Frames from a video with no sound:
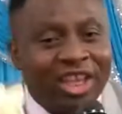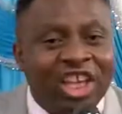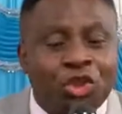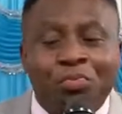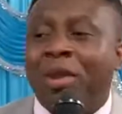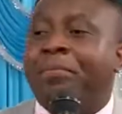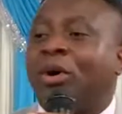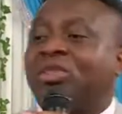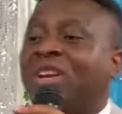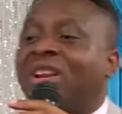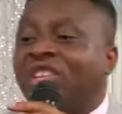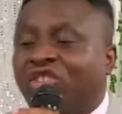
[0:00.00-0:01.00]
these people's
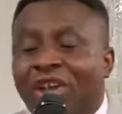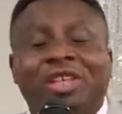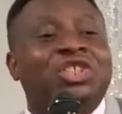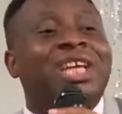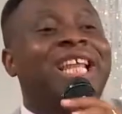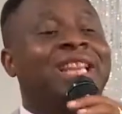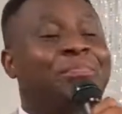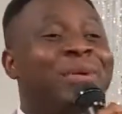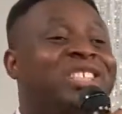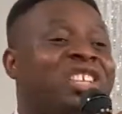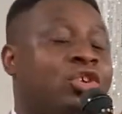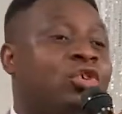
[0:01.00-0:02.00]
rejection and
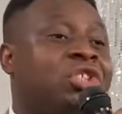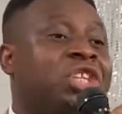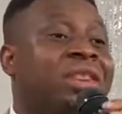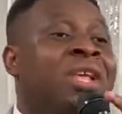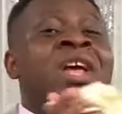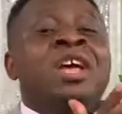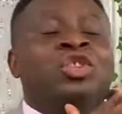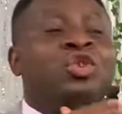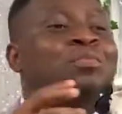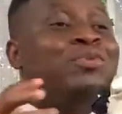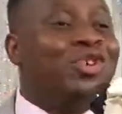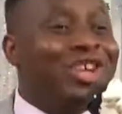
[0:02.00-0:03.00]
persecution to
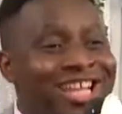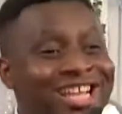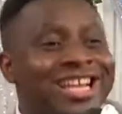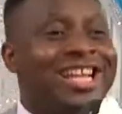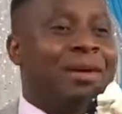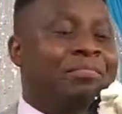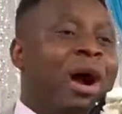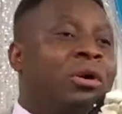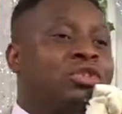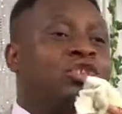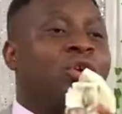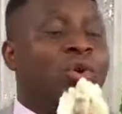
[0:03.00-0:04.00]
bring
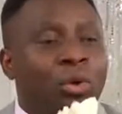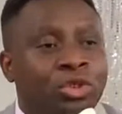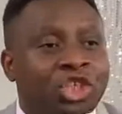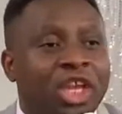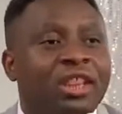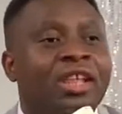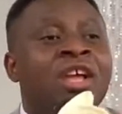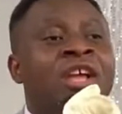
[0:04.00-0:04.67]
about solution